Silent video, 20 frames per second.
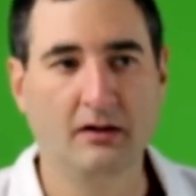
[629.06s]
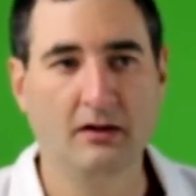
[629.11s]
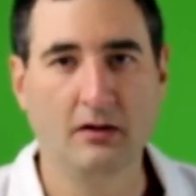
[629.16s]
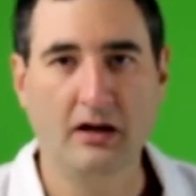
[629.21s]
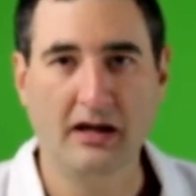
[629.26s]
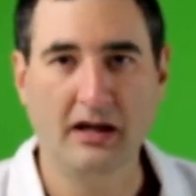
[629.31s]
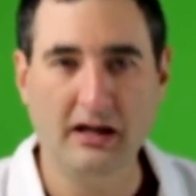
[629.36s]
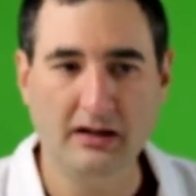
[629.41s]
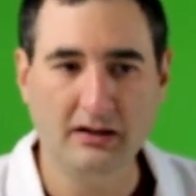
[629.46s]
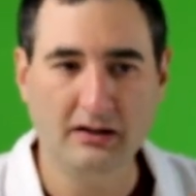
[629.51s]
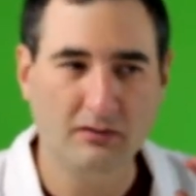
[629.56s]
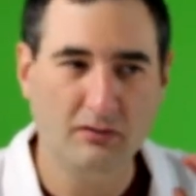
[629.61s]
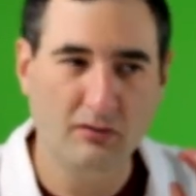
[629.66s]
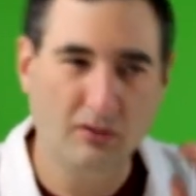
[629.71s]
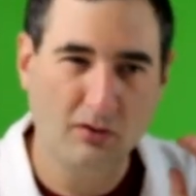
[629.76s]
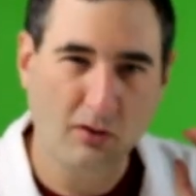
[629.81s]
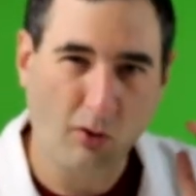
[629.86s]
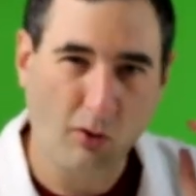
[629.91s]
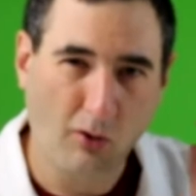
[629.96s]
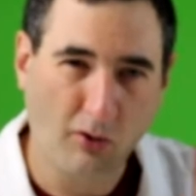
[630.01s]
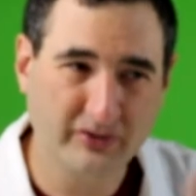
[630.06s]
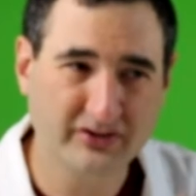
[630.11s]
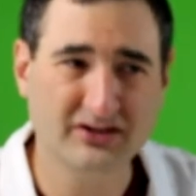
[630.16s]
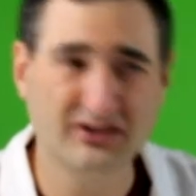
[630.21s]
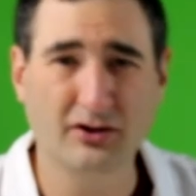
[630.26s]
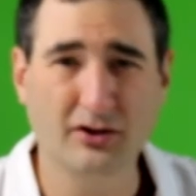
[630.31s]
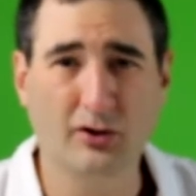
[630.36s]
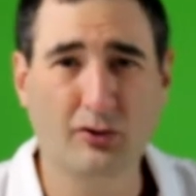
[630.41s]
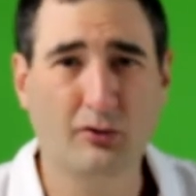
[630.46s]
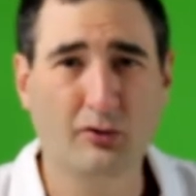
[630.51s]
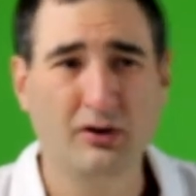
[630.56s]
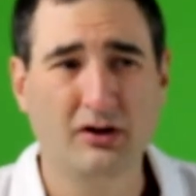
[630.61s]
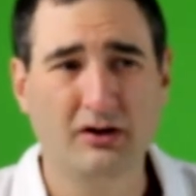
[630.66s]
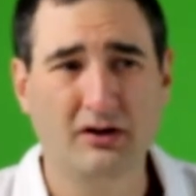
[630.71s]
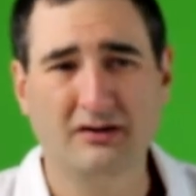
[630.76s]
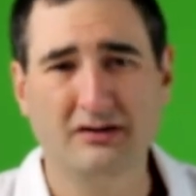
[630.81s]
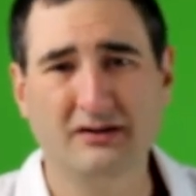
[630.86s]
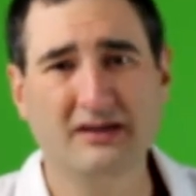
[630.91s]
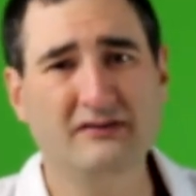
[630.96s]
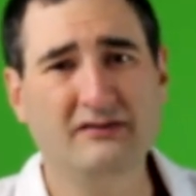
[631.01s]
And also,
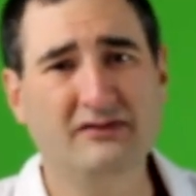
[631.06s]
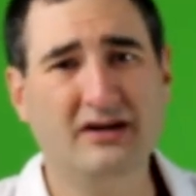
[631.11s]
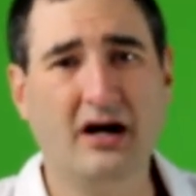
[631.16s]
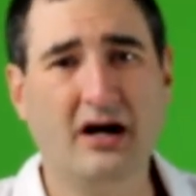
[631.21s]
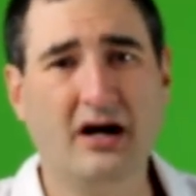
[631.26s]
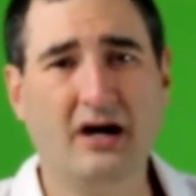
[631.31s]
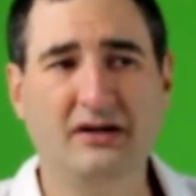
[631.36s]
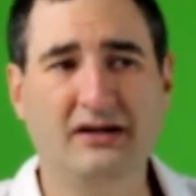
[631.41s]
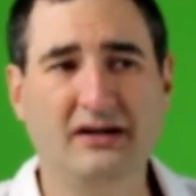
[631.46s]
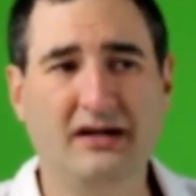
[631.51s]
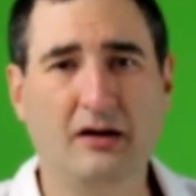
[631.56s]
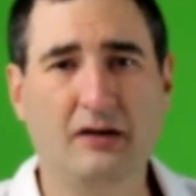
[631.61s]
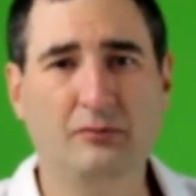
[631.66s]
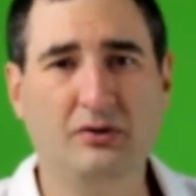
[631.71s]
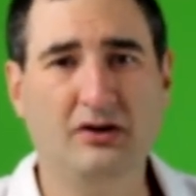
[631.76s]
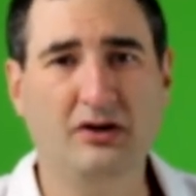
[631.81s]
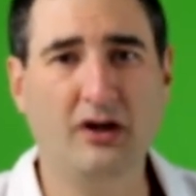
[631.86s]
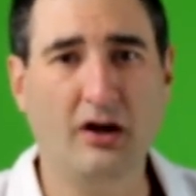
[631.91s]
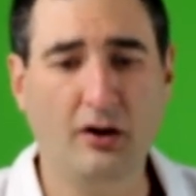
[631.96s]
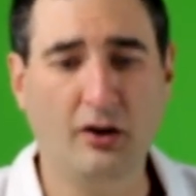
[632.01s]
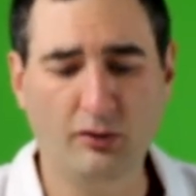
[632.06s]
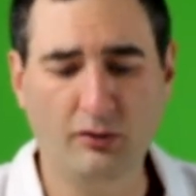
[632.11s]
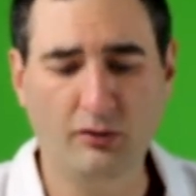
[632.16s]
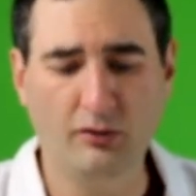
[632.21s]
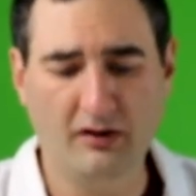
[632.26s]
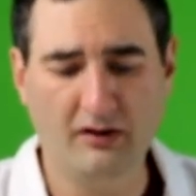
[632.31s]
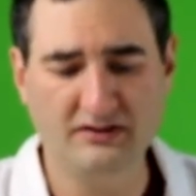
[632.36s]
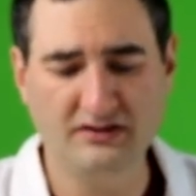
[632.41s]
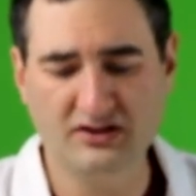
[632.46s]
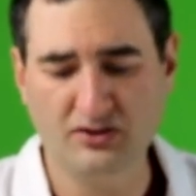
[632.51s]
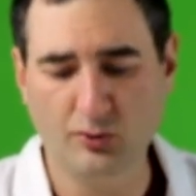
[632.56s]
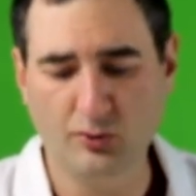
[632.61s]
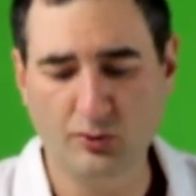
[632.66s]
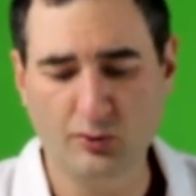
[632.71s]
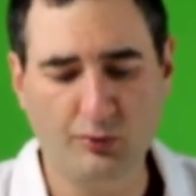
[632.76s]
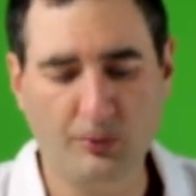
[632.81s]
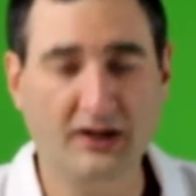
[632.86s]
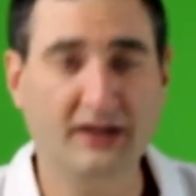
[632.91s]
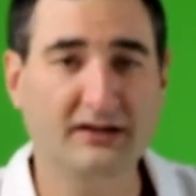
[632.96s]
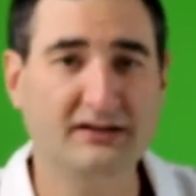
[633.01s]
leave a comment down below as to
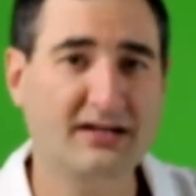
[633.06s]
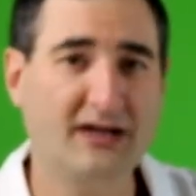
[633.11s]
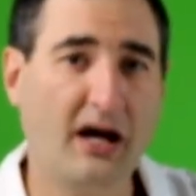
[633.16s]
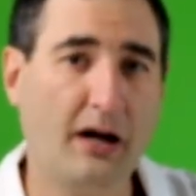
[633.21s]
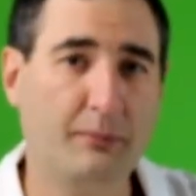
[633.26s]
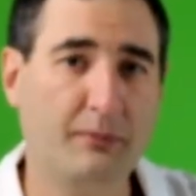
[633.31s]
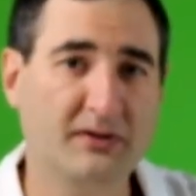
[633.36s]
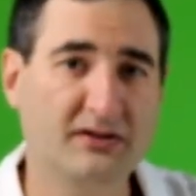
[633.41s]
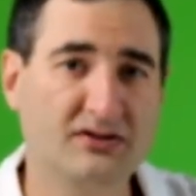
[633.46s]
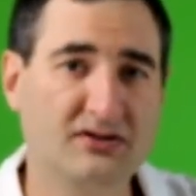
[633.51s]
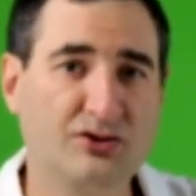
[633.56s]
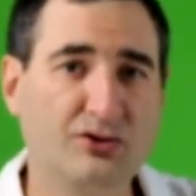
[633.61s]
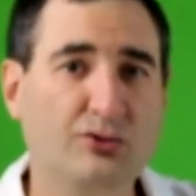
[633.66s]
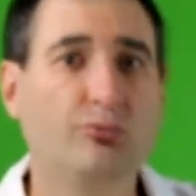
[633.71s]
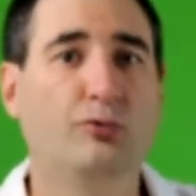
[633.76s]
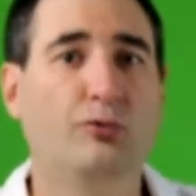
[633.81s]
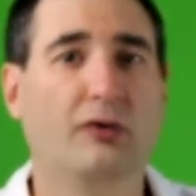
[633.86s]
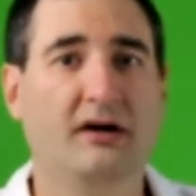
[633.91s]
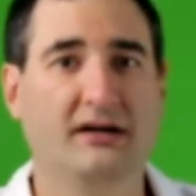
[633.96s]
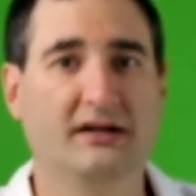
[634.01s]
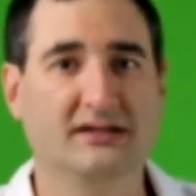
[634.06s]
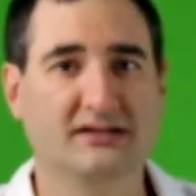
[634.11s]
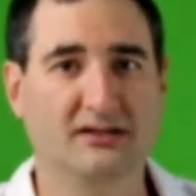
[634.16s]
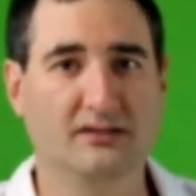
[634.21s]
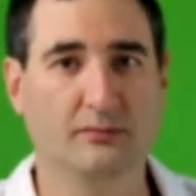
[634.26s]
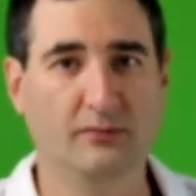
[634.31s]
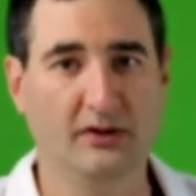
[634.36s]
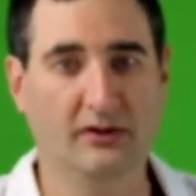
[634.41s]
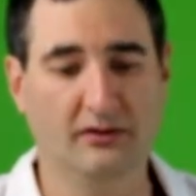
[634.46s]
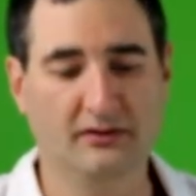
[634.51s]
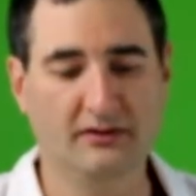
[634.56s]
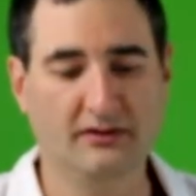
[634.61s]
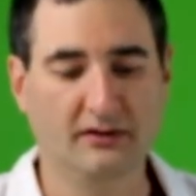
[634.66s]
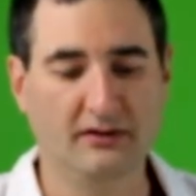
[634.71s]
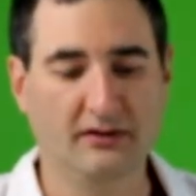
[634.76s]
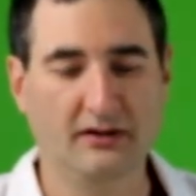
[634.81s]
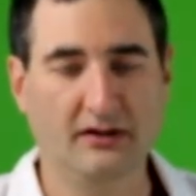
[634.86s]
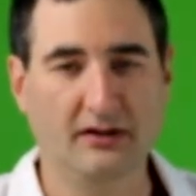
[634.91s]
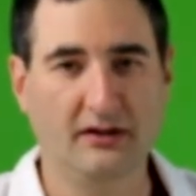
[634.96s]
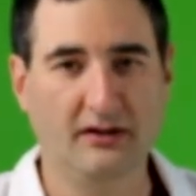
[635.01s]
what topics you want us to build.
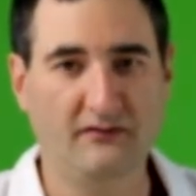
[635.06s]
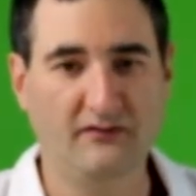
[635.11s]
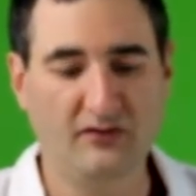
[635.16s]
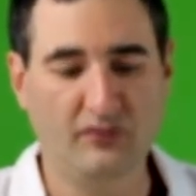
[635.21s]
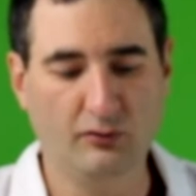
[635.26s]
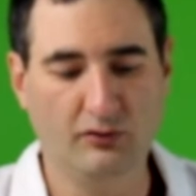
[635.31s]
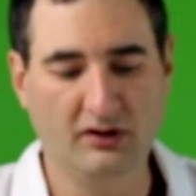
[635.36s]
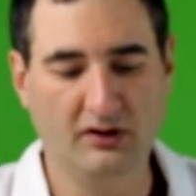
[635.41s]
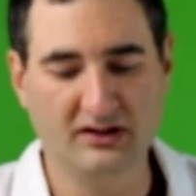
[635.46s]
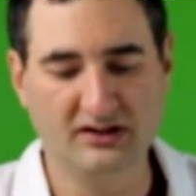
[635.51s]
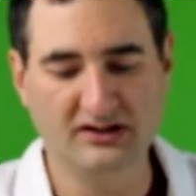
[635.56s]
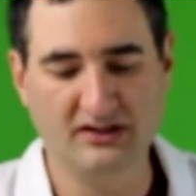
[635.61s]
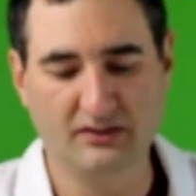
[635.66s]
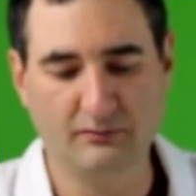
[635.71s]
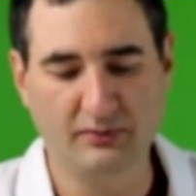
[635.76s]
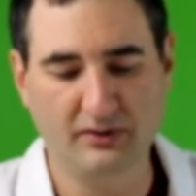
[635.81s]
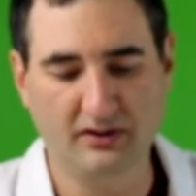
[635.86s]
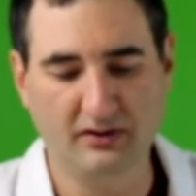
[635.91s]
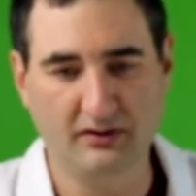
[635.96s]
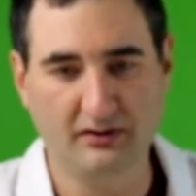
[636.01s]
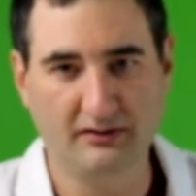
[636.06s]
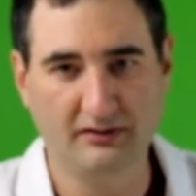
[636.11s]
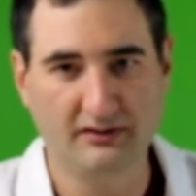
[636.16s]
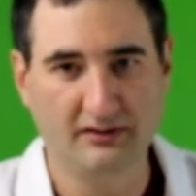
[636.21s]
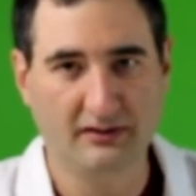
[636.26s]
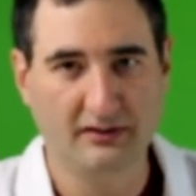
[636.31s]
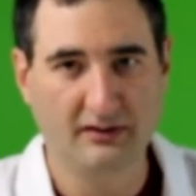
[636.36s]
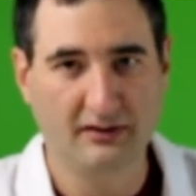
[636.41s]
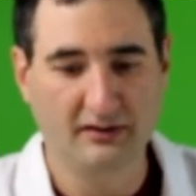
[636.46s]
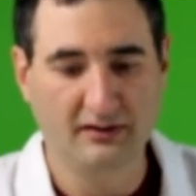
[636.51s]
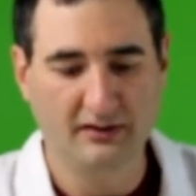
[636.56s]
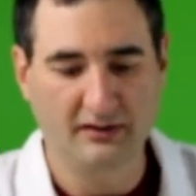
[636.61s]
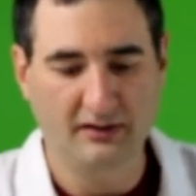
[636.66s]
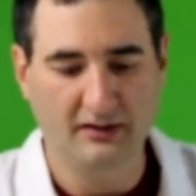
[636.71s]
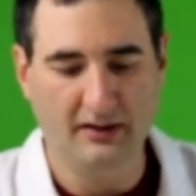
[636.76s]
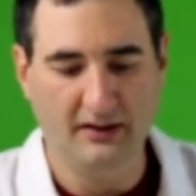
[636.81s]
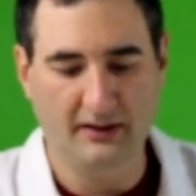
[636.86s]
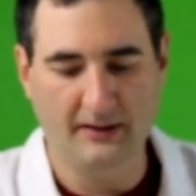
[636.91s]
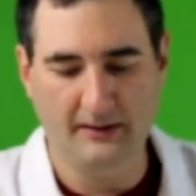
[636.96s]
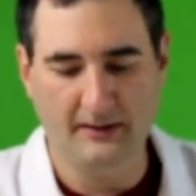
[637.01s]
If you want us to build
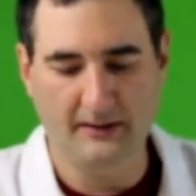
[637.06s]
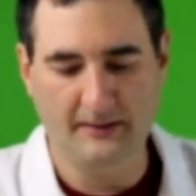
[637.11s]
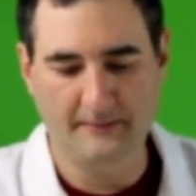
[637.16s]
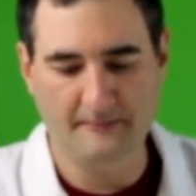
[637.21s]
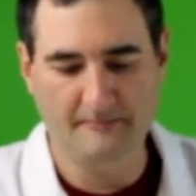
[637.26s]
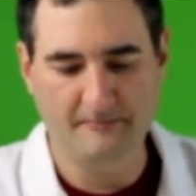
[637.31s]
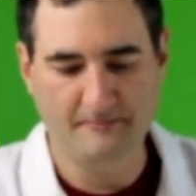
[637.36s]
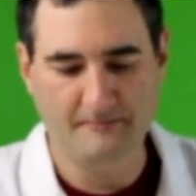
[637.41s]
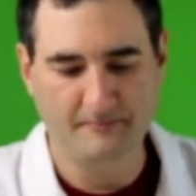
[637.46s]
um,